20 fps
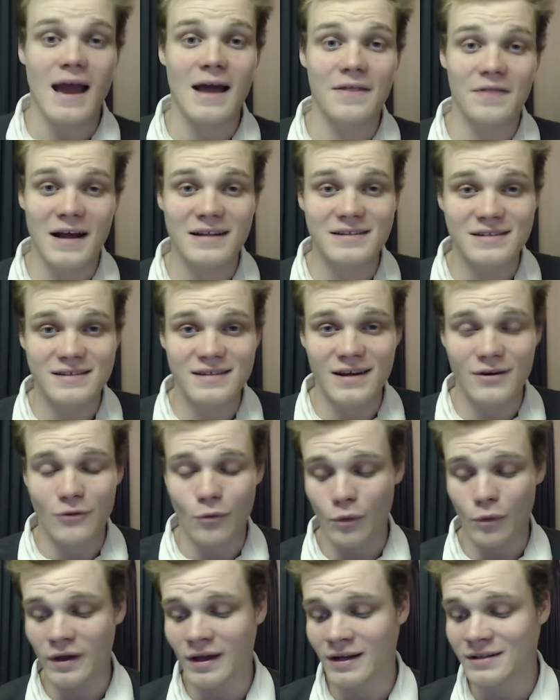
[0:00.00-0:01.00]
And that's
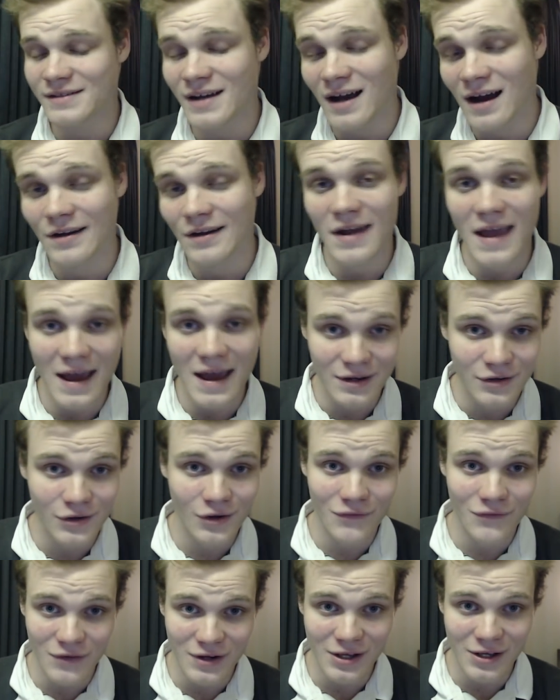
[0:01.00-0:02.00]
it. We are done. End
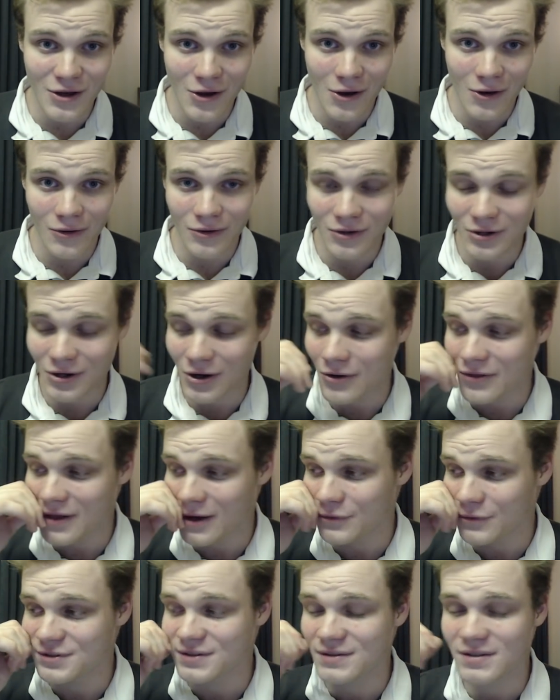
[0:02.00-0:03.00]
of video. You know,
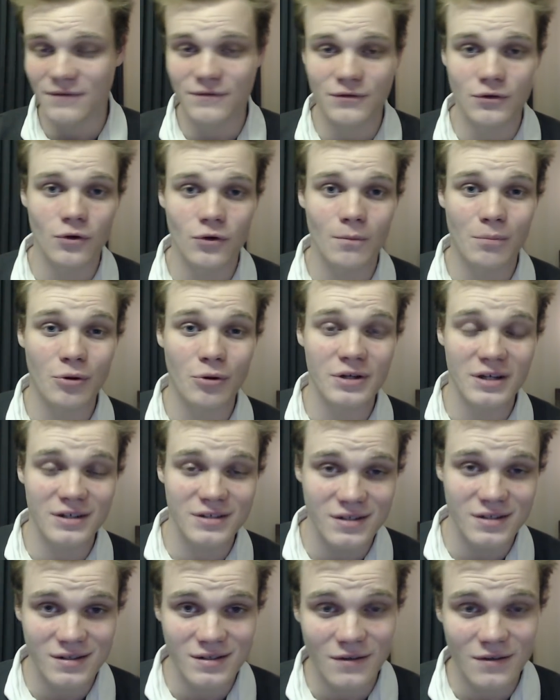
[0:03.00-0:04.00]
that was just a few
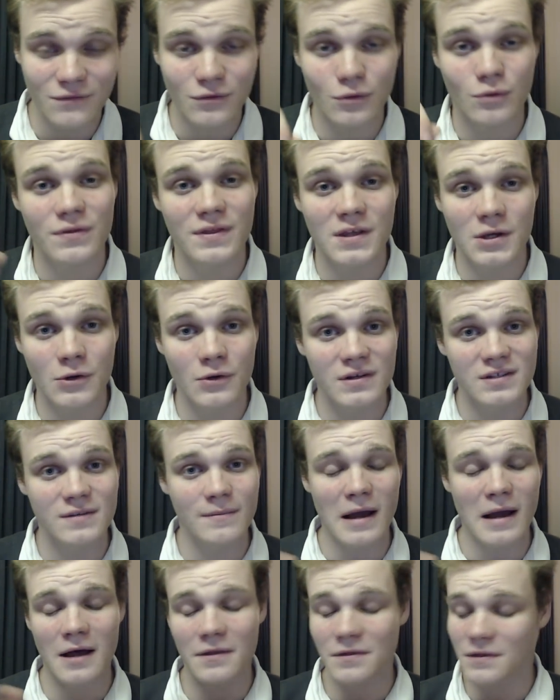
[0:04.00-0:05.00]
predictions, a few theories
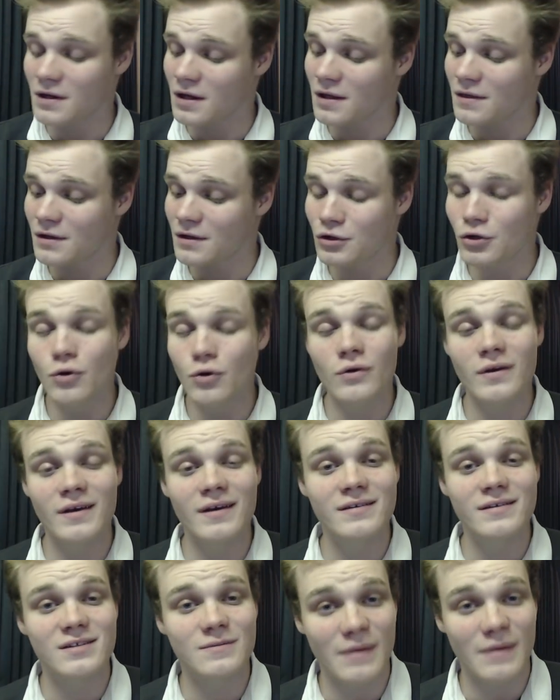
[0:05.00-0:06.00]
about the New
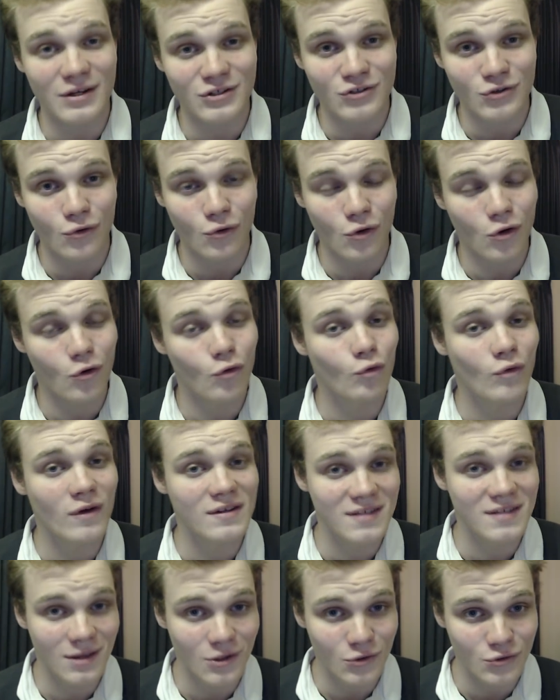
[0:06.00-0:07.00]
Year's special
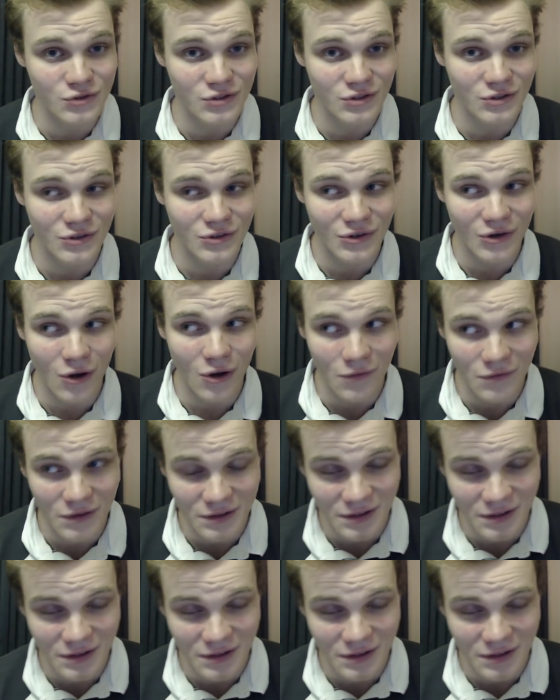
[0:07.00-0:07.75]
resolution of the